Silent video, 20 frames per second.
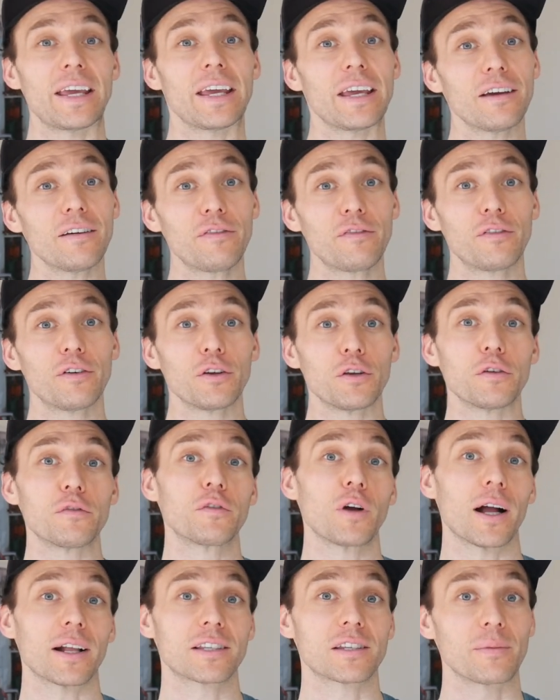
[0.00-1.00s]
if you've
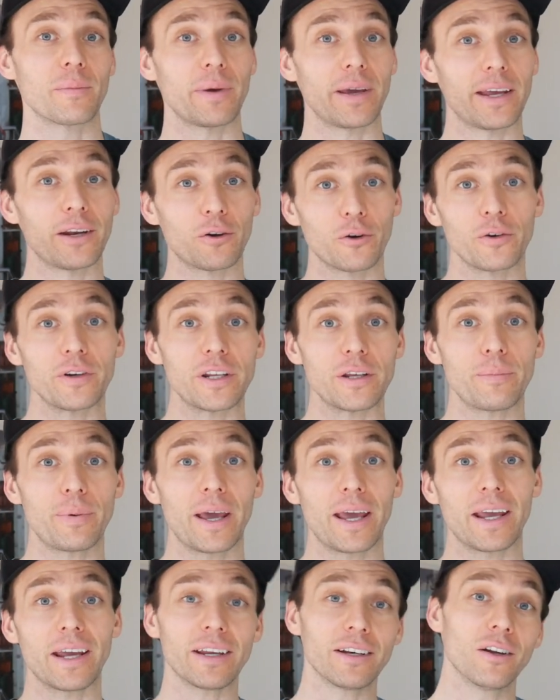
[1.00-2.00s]
got some inner knee
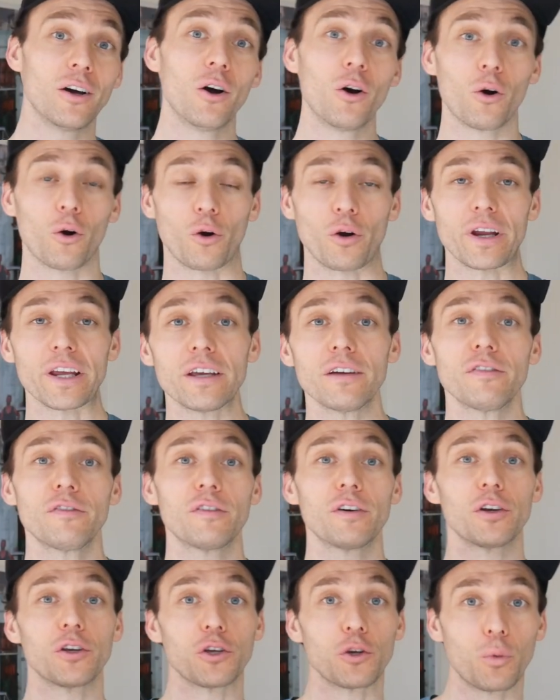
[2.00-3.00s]
pain or if
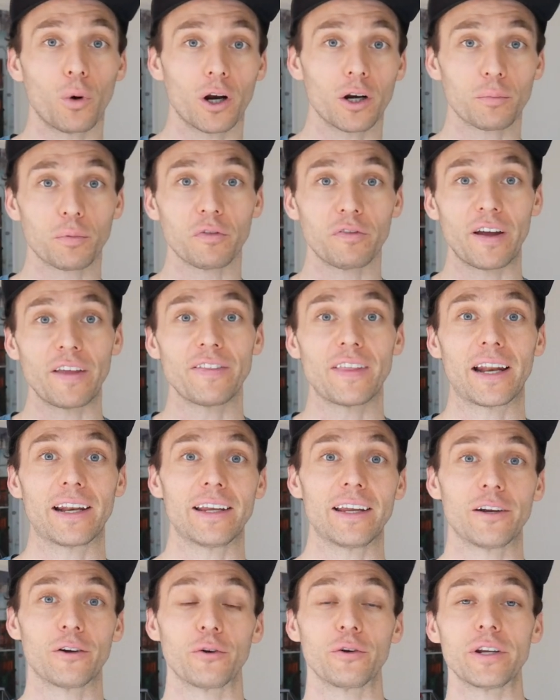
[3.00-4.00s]
you wanna prevent that
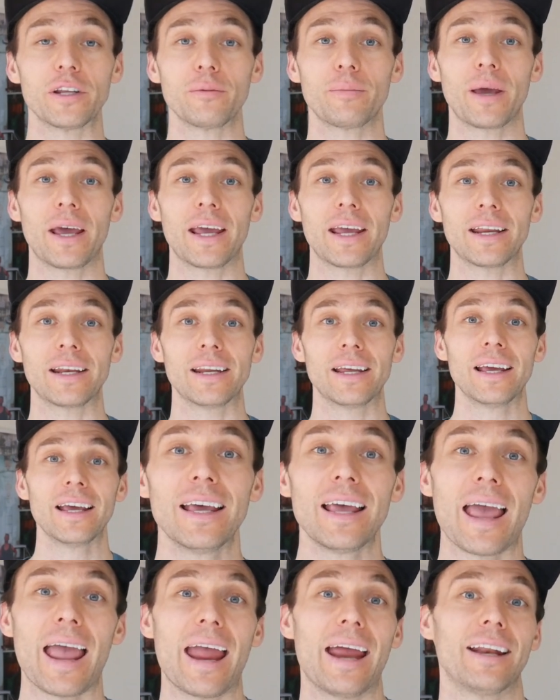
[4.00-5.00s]
inner knee pain
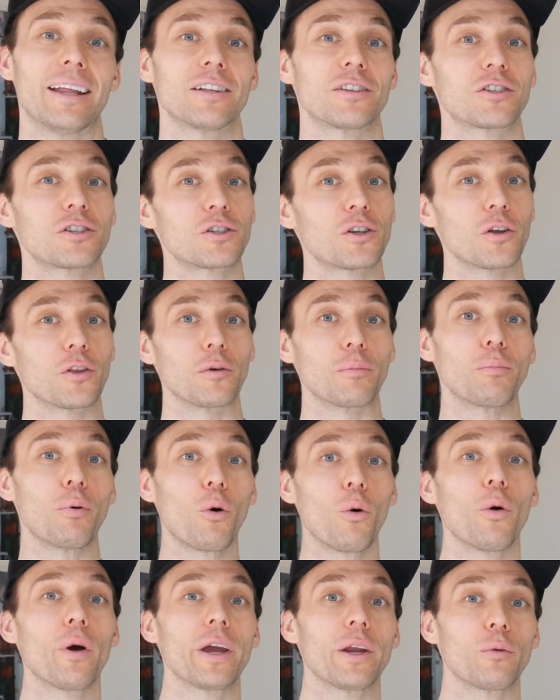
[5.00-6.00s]
and it's to the
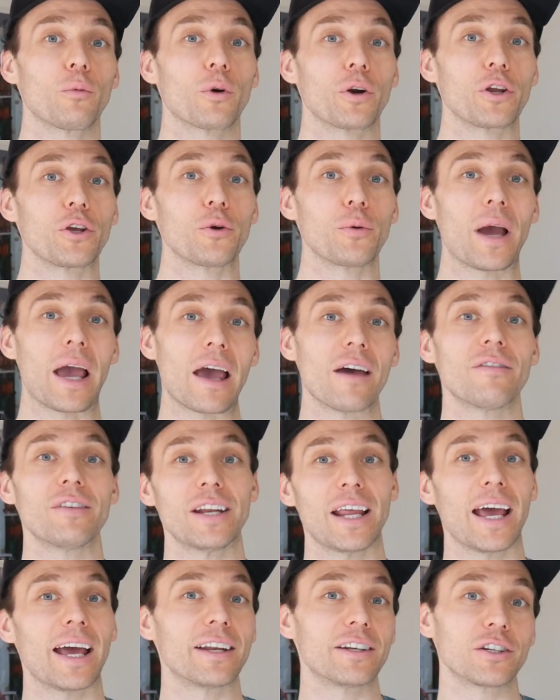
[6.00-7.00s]
point where you haven't
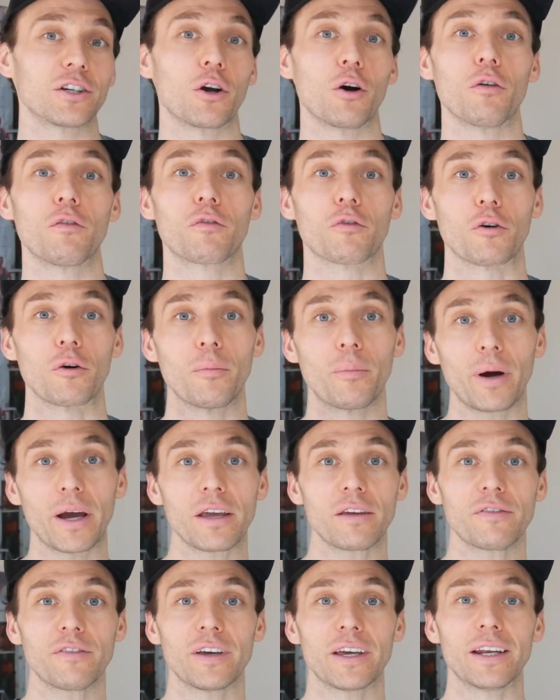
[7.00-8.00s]
had to go for a
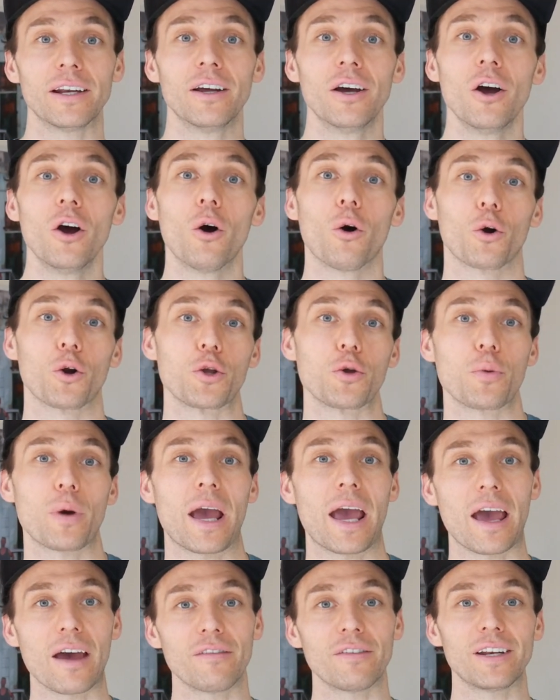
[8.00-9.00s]
bike fit or you
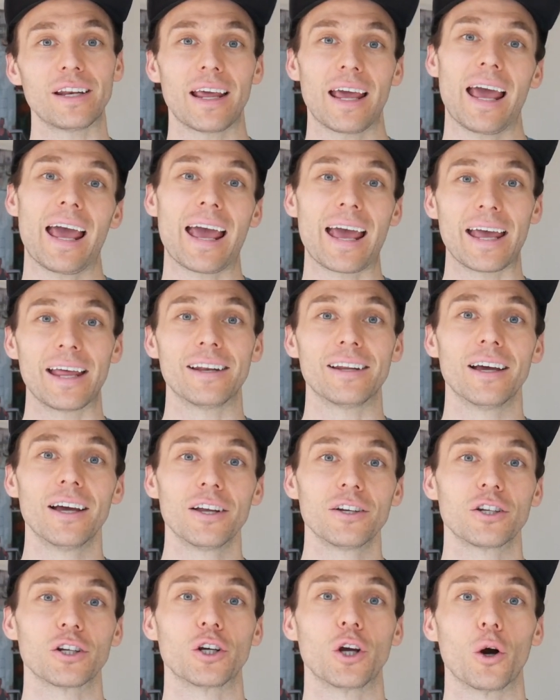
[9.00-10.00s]
haven't had
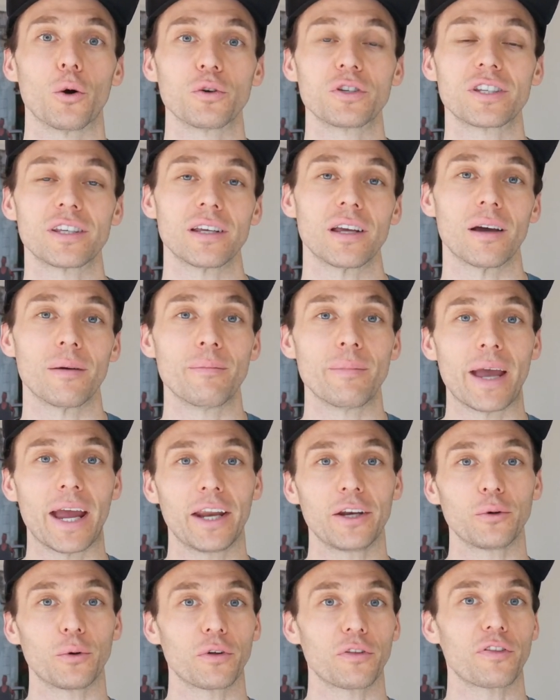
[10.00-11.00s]
to go see a
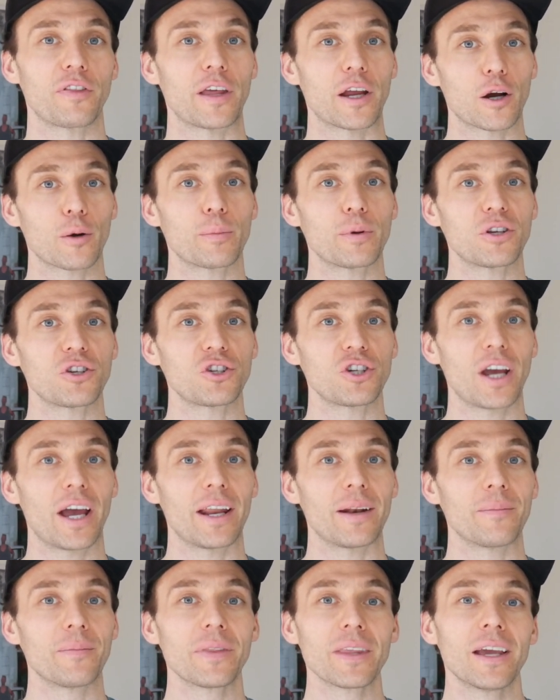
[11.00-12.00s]
manual therapist
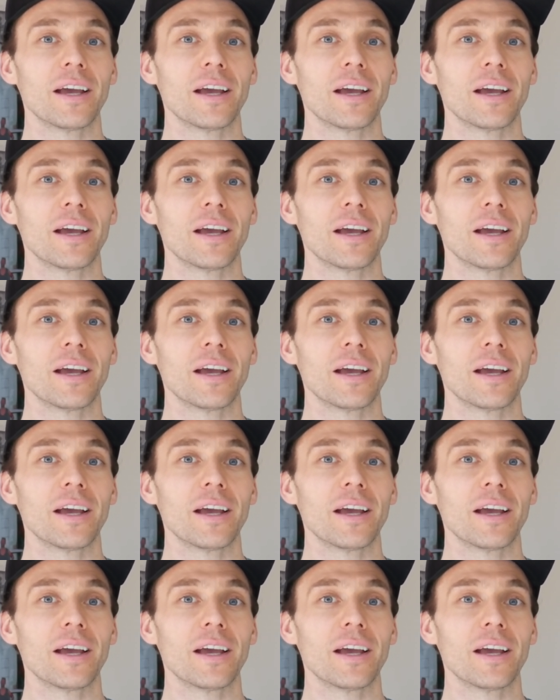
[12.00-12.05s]
yet.